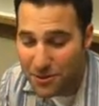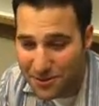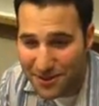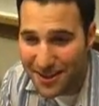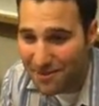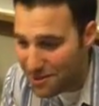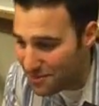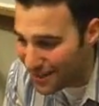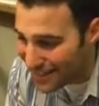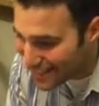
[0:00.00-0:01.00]
most of our time
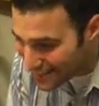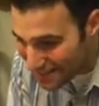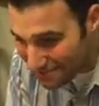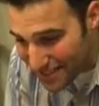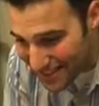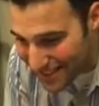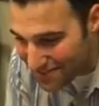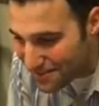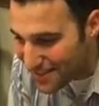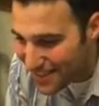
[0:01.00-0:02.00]
debugging, it seems, at
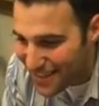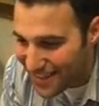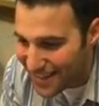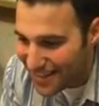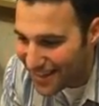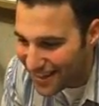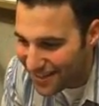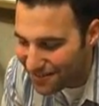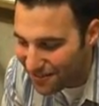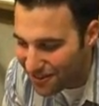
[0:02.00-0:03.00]
times,
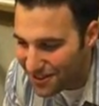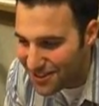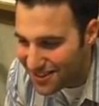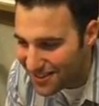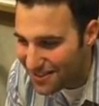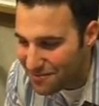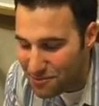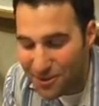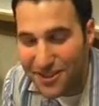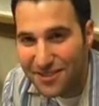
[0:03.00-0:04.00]
for large
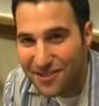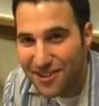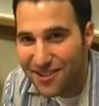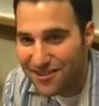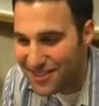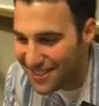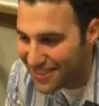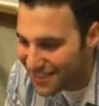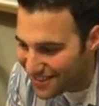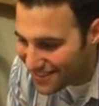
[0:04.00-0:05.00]
portions of our release
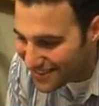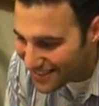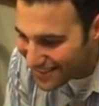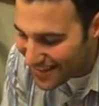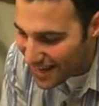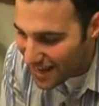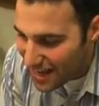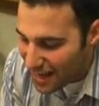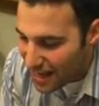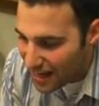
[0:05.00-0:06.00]
cycles.
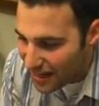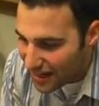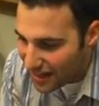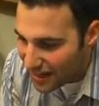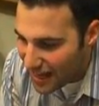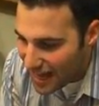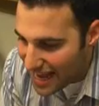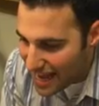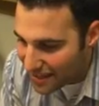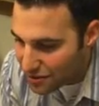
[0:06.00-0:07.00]

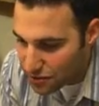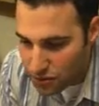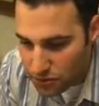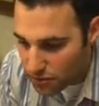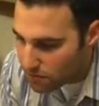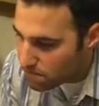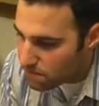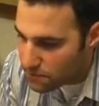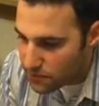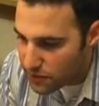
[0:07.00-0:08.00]
And so,
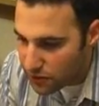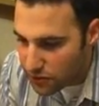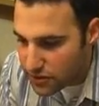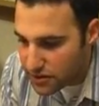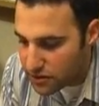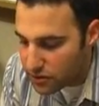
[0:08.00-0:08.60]
there's